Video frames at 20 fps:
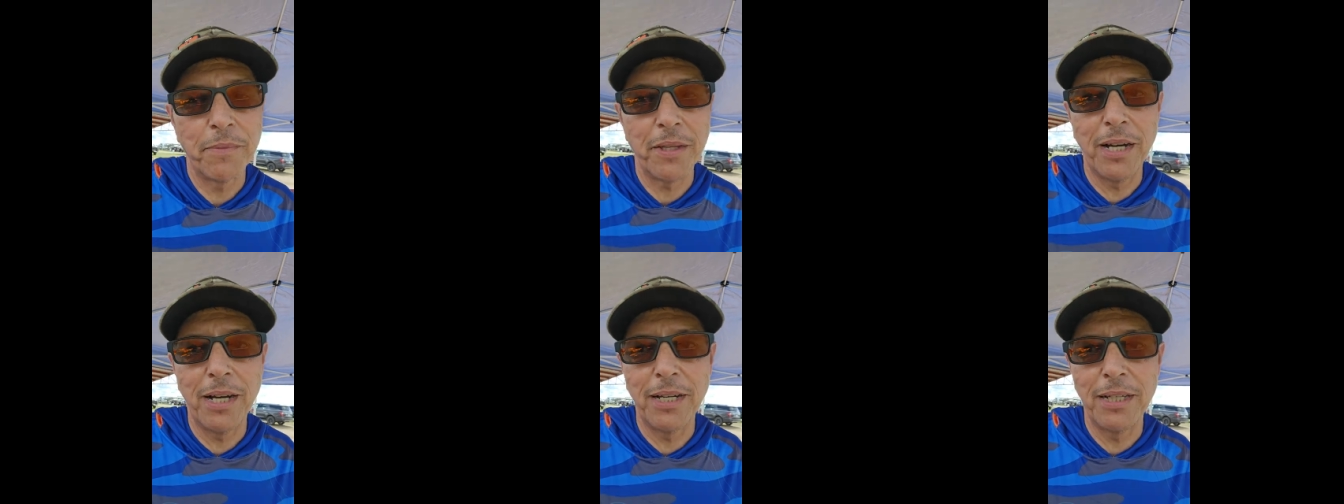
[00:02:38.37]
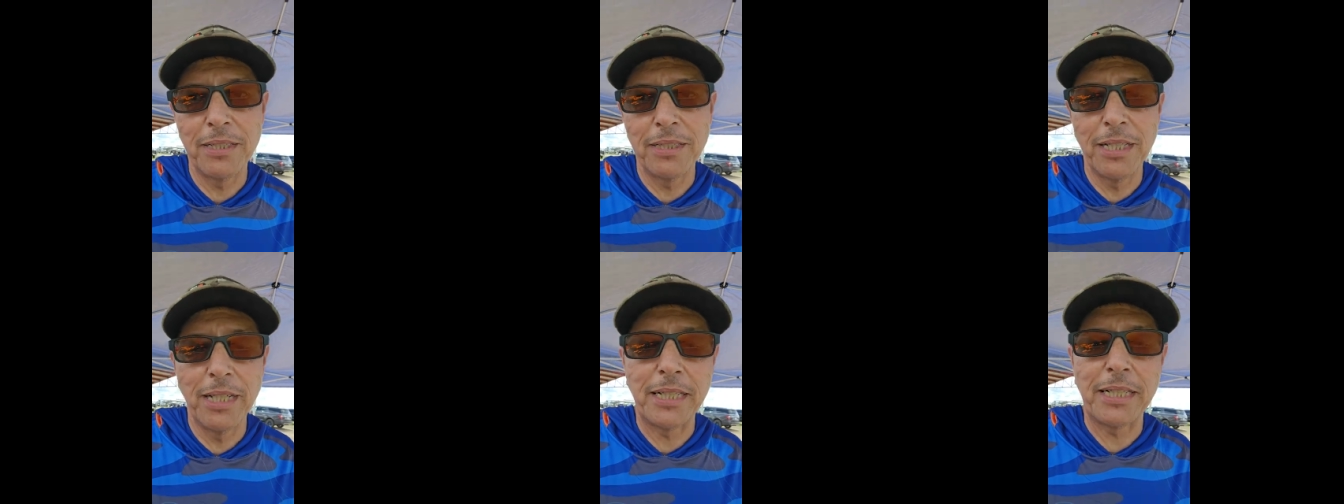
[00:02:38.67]

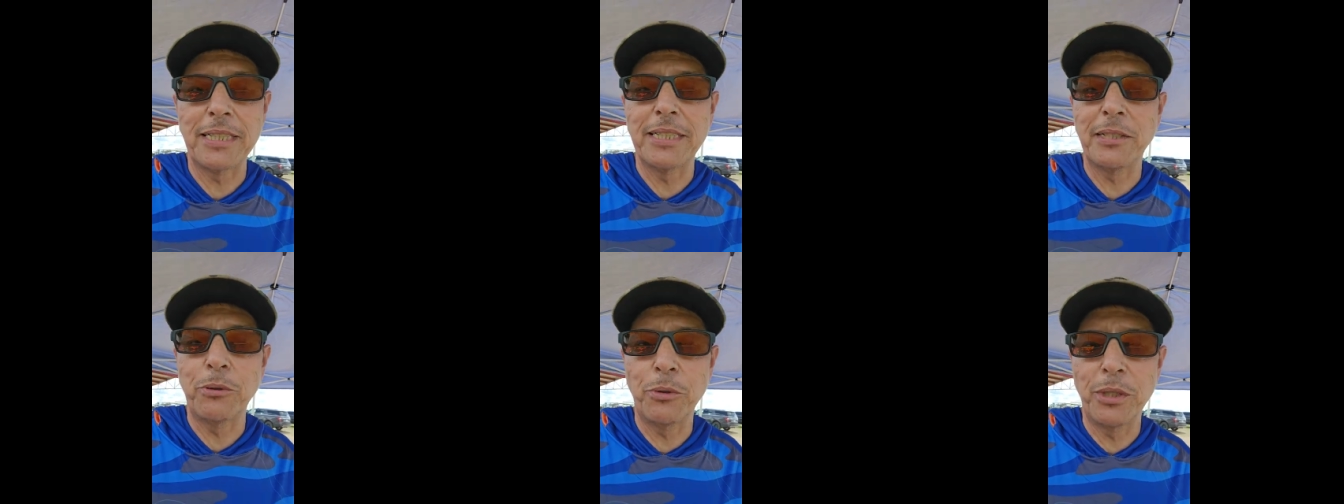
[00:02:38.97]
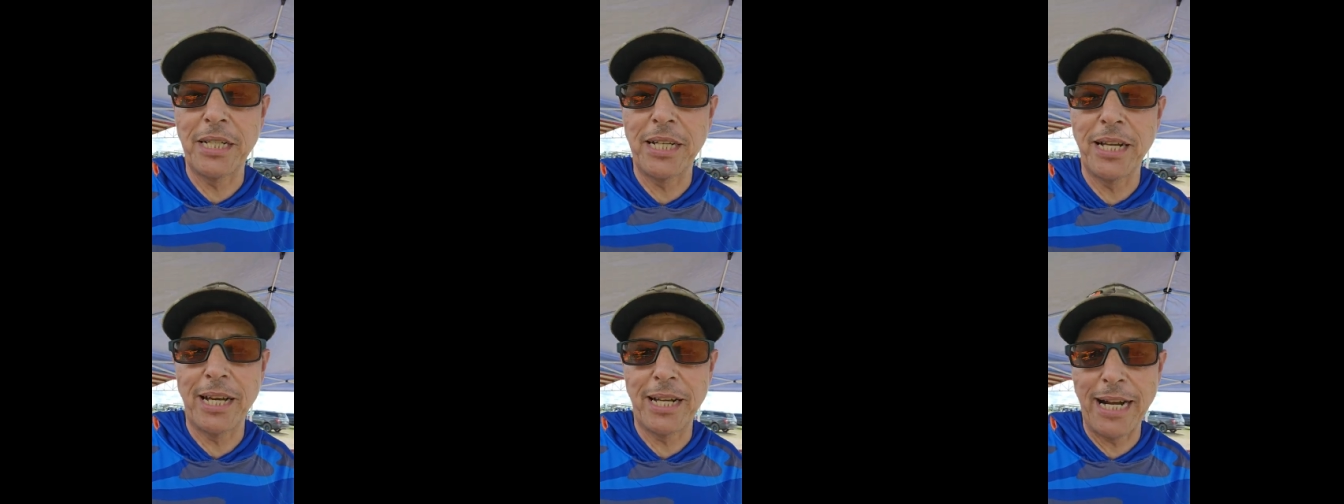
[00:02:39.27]
Uh, luckily,
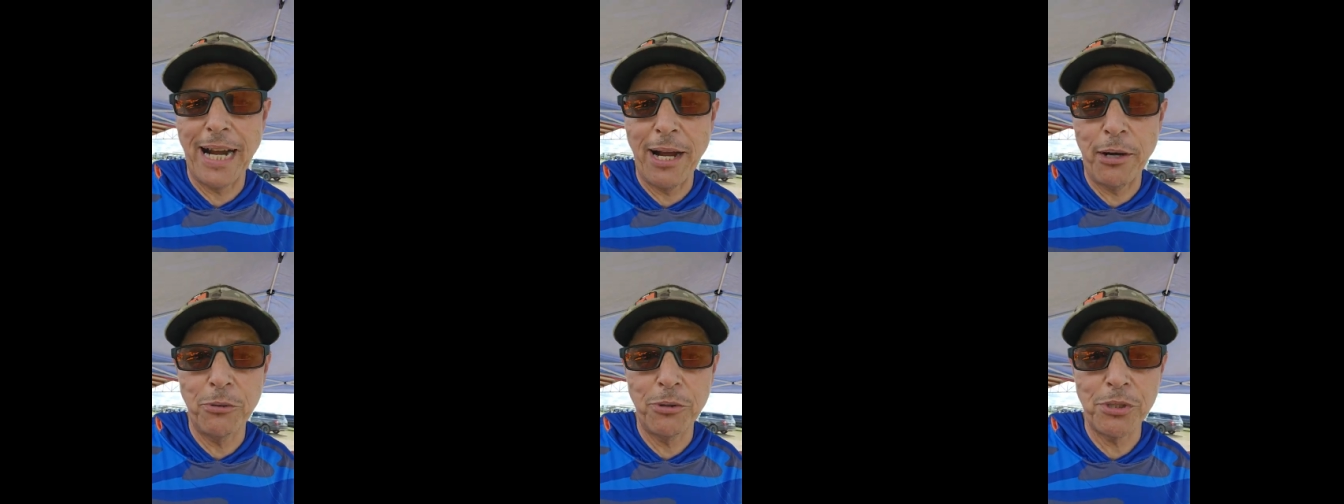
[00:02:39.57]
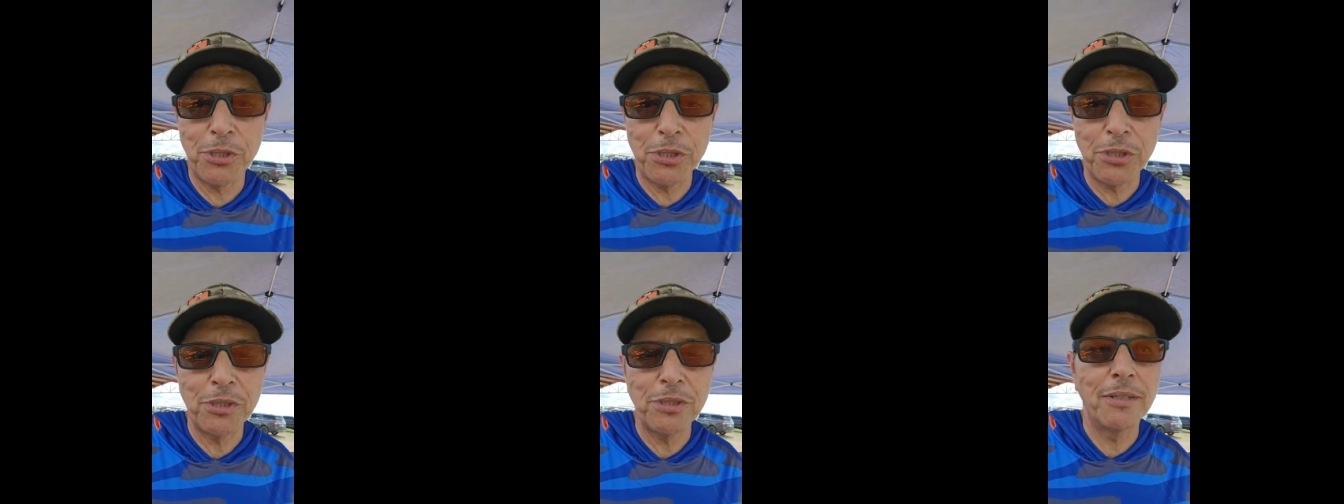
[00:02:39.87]
we got
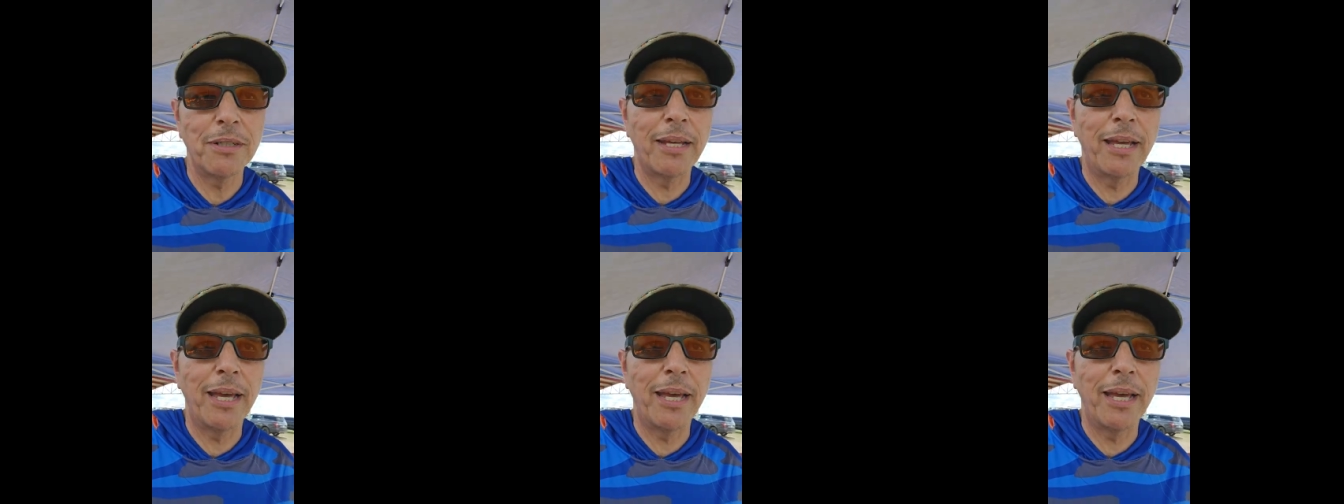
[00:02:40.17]
ours